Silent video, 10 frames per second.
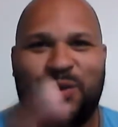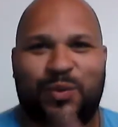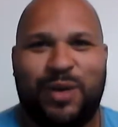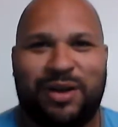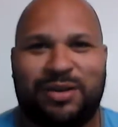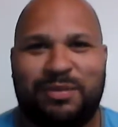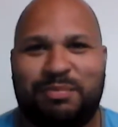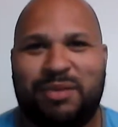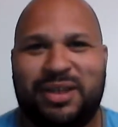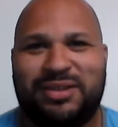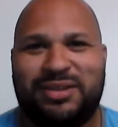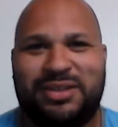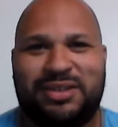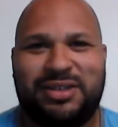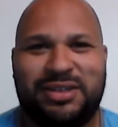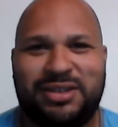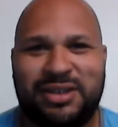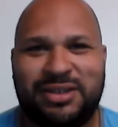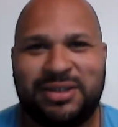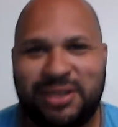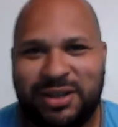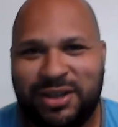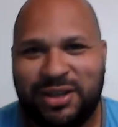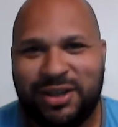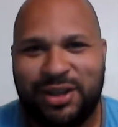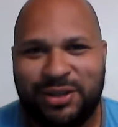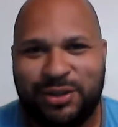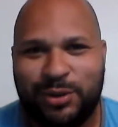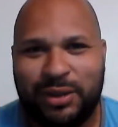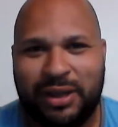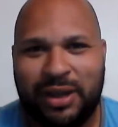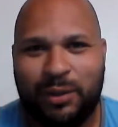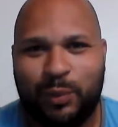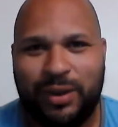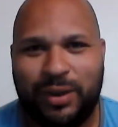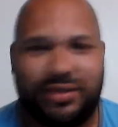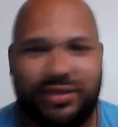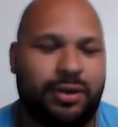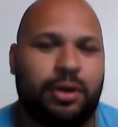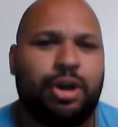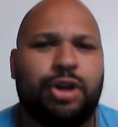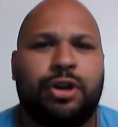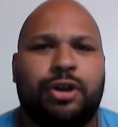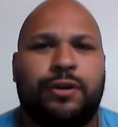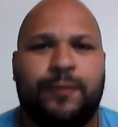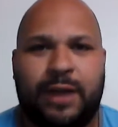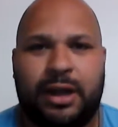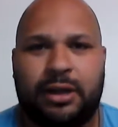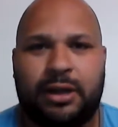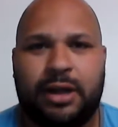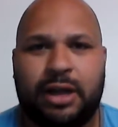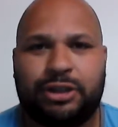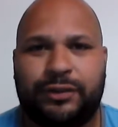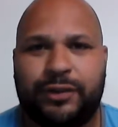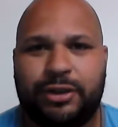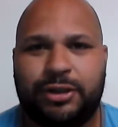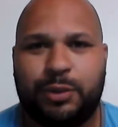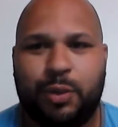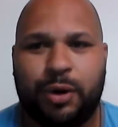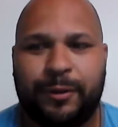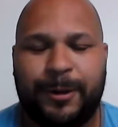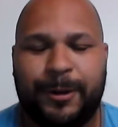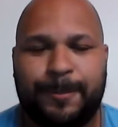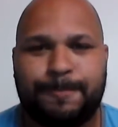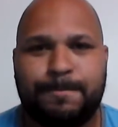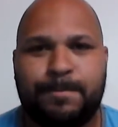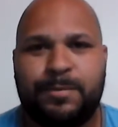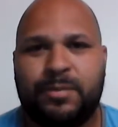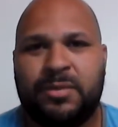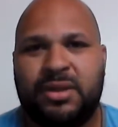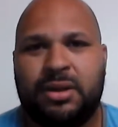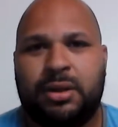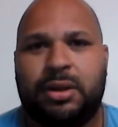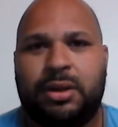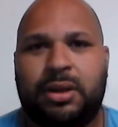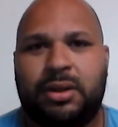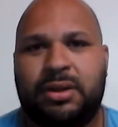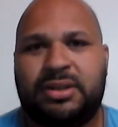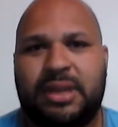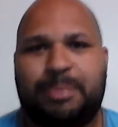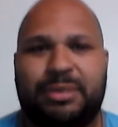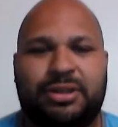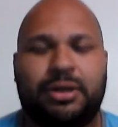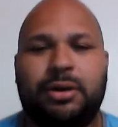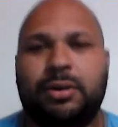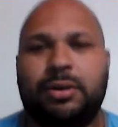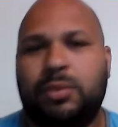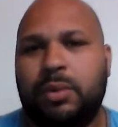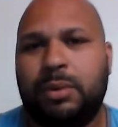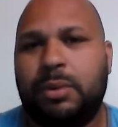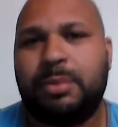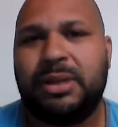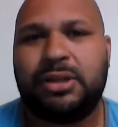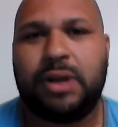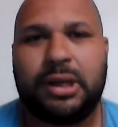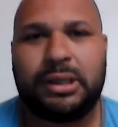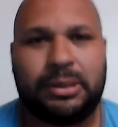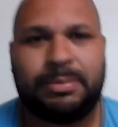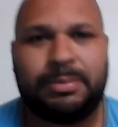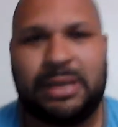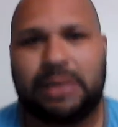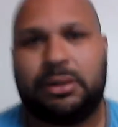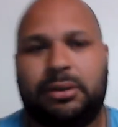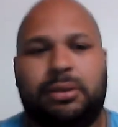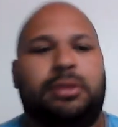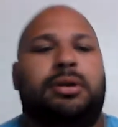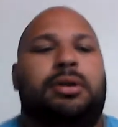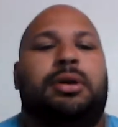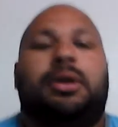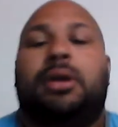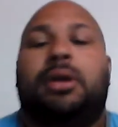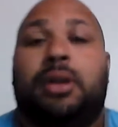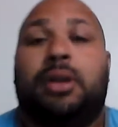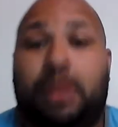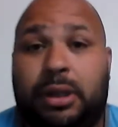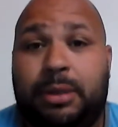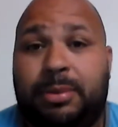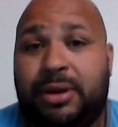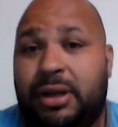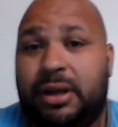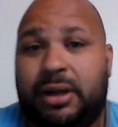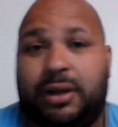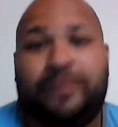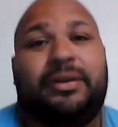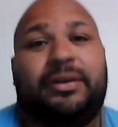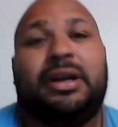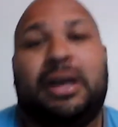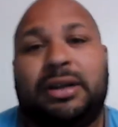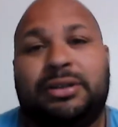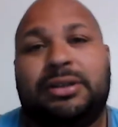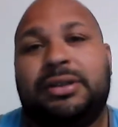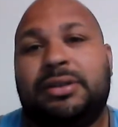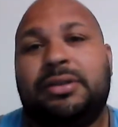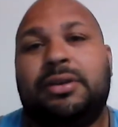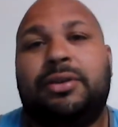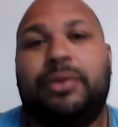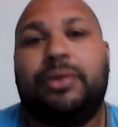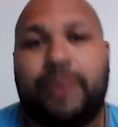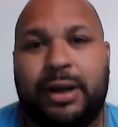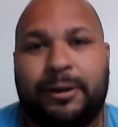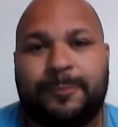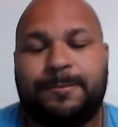Welcome, brothers and sisters, in tune again with Great Controversy Warrior. In this episode, we will be talking about liberty of conscience threatened.